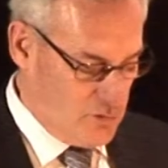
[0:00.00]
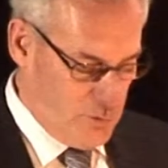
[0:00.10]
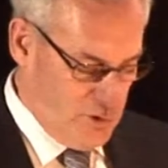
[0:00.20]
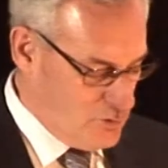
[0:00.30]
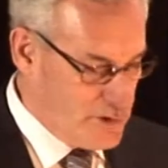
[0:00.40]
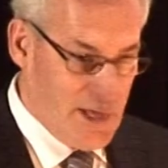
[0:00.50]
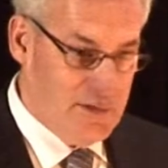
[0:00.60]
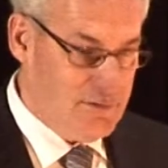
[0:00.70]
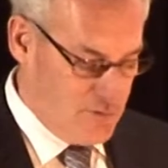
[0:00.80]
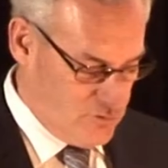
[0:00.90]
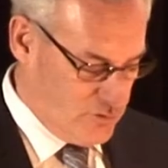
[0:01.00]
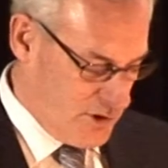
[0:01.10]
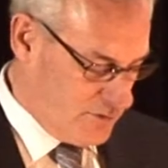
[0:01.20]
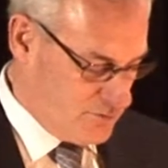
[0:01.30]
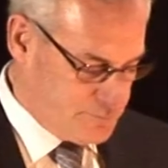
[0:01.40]
That's all we do again is
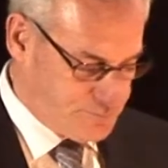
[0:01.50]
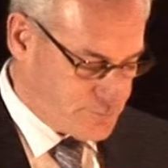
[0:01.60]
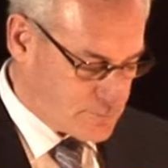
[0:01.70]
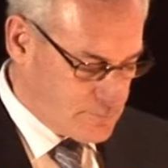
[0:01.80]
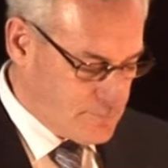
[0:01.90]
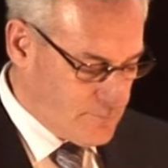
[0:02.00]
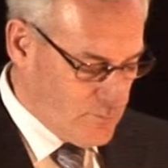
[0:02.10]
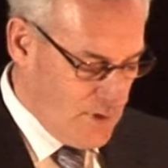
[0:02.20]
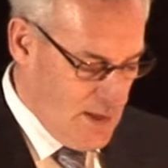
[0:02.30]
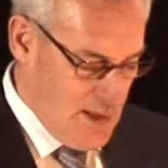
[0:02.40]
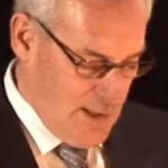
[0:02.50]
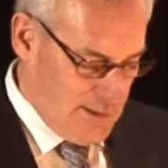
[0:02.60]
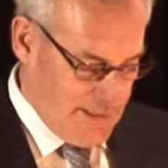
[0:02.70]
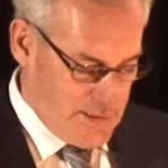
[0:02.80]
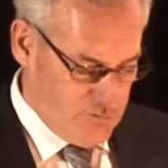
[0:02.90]
drugs.
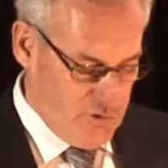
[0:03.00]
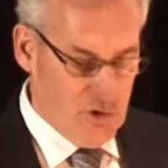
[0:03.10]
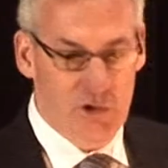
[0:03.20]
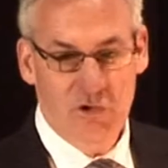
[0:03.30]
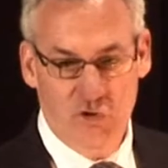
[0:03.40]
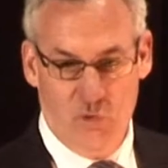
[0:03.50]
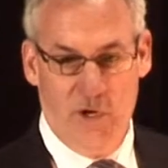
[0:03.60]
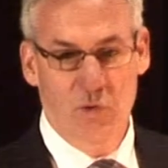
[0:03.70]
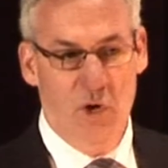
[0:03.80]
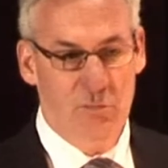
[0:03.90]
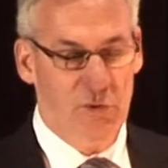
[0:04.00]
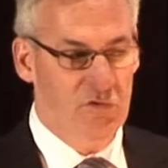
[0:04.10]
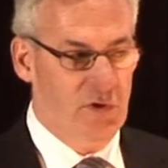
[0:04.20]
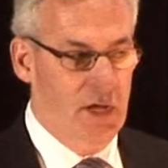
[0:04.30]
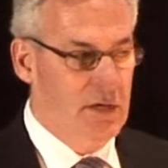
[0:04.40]
Last year,
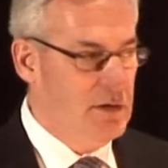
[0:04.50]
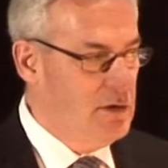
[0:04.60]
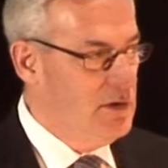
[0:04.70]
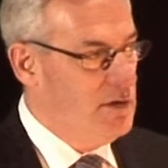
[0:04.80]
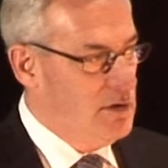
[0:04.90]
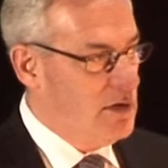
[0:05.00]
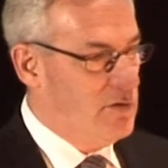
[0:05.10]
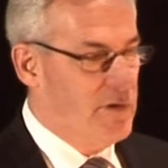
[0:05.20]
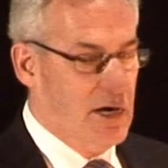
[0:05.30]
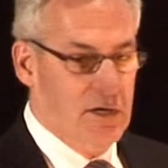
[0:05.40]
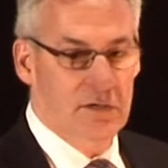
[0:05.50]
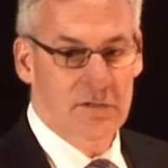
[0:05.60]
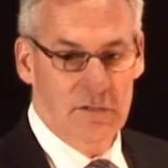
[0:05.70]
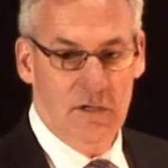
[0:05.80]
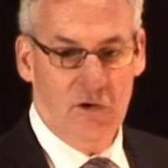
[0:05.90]
21% of our
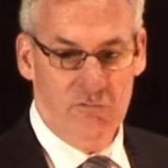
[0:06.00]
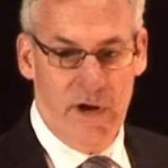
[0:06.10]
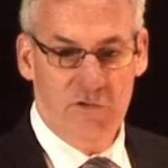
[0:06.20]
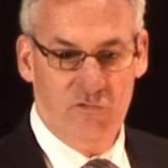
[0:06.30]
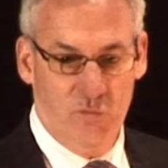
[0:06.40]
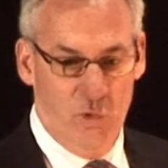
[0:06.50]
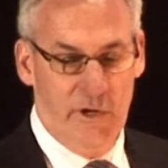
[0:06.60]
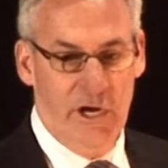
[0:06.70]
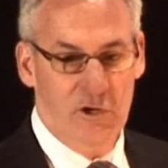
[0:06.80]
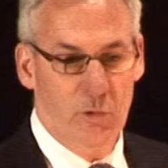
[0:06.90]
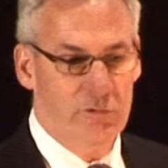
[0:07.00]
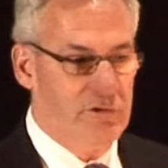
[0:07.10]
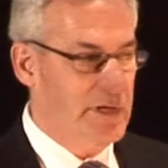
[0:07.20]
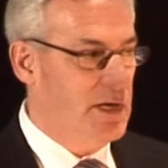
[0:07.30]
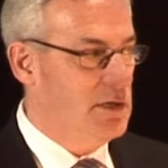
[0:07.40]
arrests were
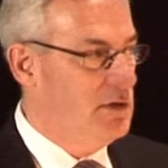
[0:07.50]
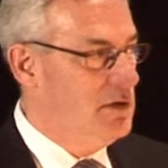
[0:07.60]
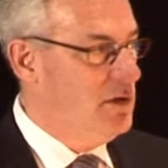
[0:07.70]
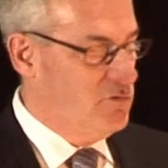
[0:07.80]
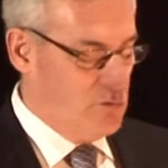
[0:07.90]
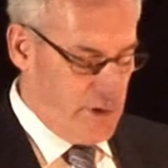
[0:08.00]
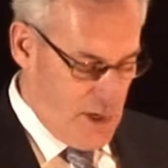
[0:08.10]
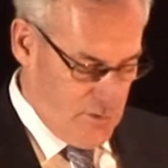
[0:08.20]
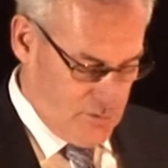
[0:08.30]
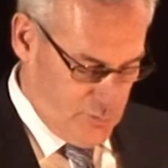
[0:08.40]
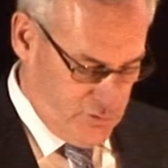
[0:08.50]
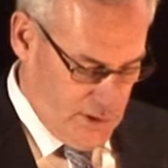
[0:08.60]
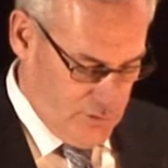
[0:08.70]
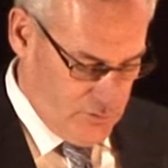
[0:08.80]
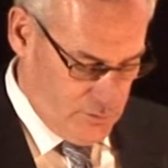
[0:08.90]
heroin related. So again, a
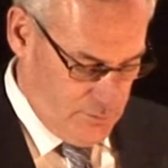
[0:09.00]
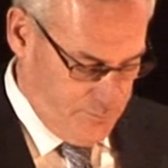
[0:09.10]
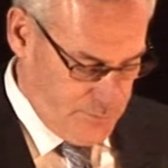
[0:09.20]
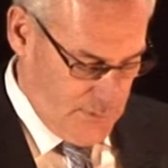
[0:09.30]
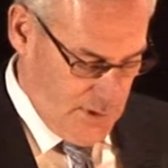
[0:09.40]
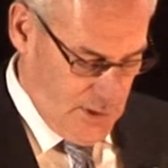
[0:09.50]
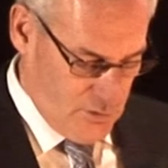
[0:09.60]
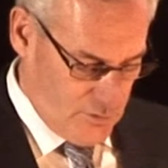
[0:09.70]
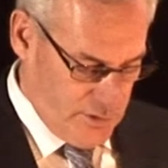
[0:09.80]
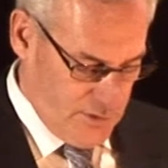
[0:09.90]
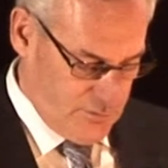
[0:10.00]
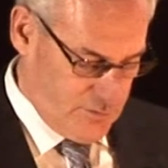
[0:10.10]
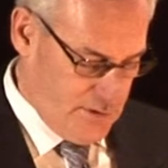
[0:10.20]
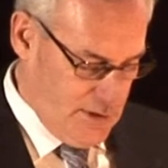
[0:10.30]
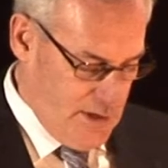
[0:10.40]
substantial
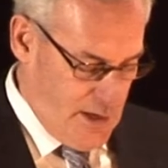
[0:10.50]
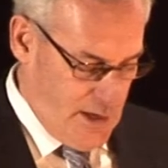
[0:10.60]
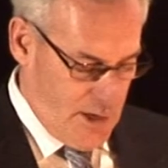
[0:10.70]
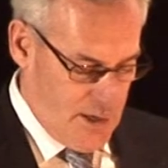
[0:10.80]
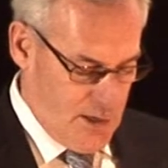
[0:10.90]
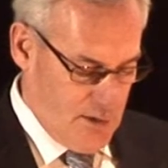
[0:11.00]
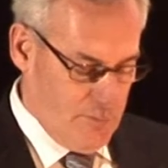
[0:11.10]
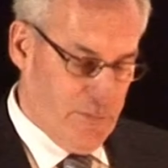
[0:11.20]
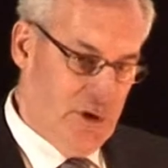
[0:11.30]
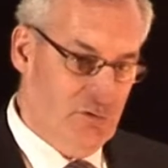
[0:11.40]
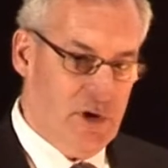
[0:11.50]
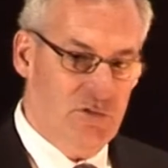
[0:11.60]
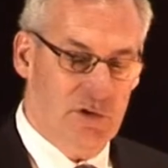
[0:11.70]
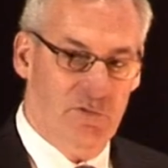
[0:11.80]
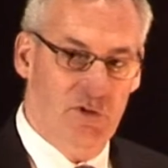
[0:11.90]
increase. Um, the
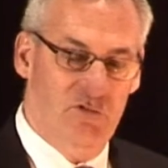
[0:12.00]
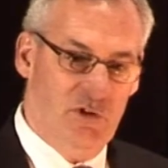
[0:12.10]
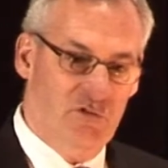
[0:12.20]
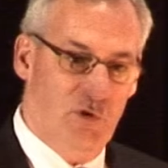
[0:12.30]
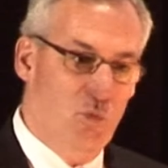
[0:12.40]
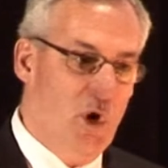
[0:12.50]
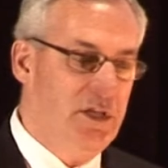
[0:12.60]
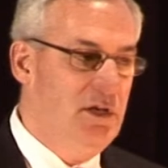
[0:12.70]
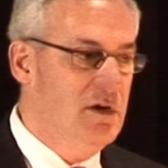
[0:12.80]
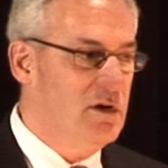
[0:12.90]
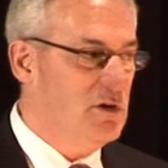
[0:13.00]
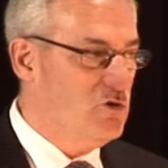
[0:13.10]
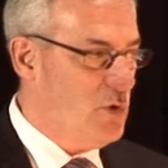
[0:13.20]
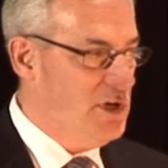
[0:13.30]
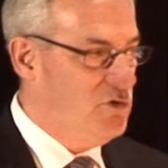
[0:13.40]
arrest difference just in one year,
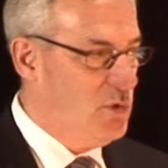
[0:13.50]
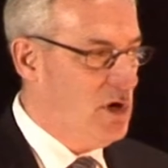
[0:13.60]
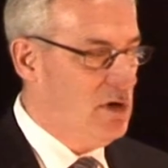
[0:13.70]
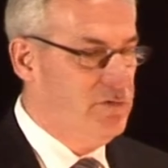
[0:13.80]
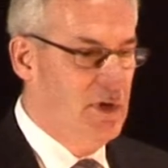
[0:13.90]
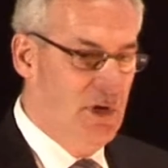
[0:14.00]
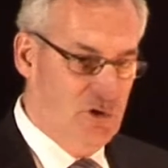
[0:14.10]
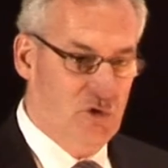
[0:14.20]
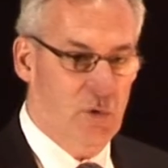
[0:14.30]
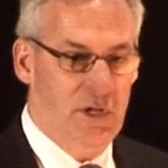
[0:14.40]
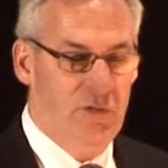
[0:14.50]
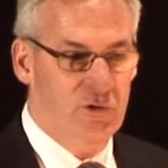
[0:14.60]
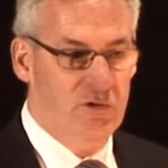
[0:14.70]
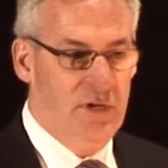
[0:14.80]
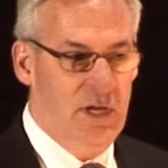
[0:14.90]
2012 to
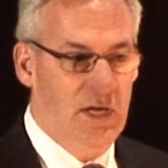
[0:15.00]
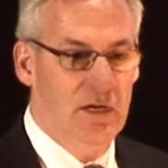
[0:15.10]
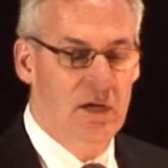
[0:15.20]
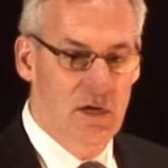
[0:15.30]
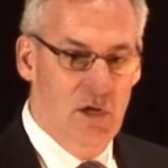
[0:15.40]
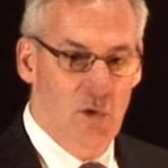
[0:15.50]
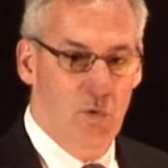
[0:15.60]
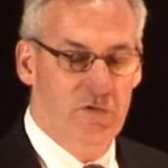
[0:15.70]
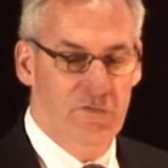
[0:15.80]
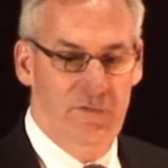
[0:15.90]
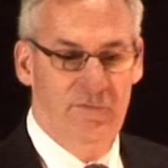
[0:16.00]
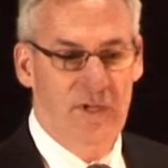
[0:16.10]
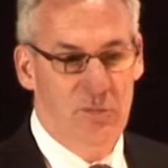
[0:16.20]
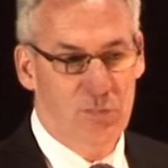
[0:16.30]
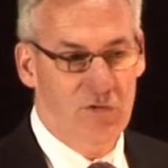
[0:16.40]
2013, was a
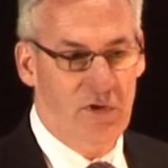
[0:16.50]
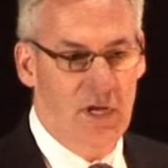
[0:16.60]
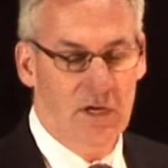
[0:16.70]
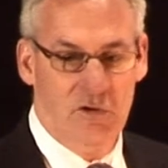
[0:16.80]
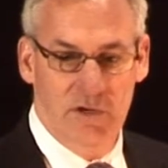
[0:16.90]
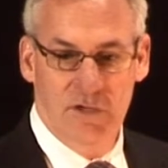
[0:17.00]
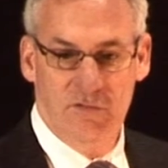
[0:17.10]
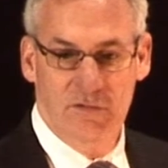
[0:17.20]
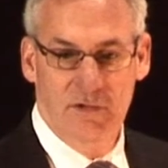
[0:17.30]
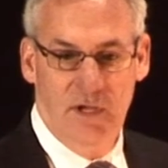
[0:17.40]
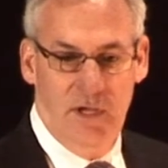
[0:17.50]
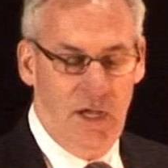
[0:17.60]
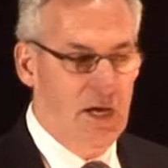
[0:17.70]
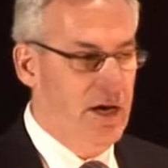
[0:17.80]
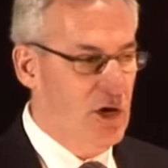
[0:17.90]
15%
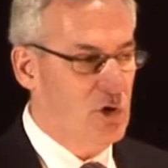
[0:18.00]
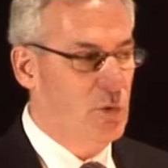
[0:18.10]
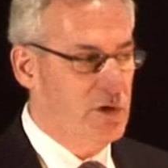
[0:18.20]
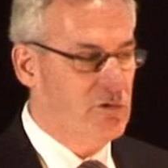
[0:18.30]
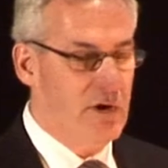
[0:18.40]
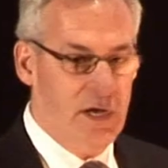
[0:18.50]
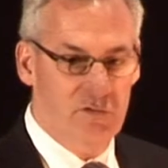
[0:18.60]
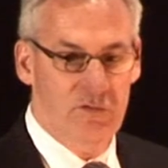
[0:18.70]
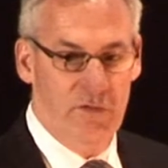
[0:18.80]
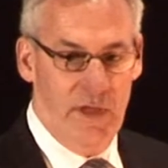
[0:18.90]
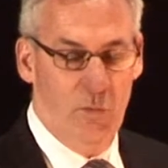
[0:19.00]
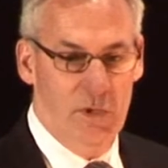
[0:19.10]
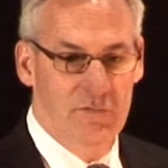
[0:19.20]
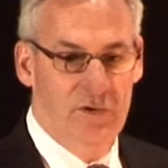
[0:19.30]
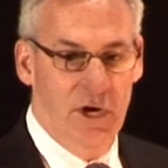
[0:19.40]
increase in heroin arrests that
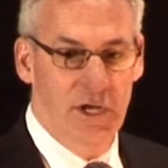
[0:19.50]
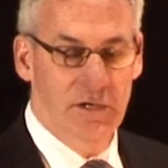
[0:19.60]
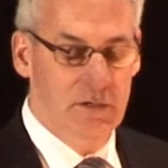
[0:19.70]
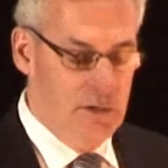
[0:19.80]
we have done.